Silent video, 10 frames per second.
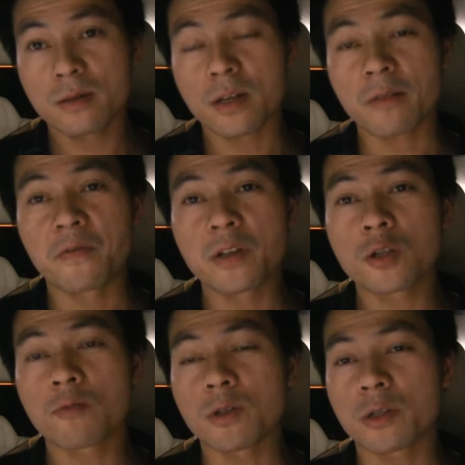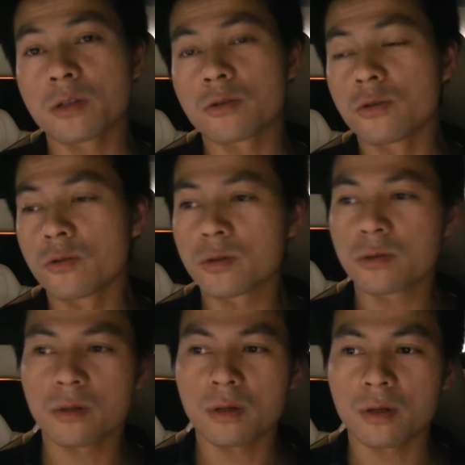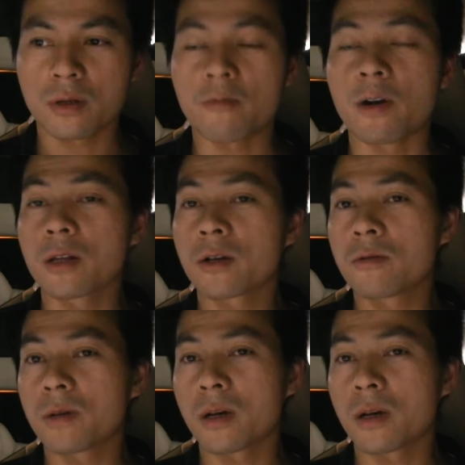that feature was introduced uh, a while ago,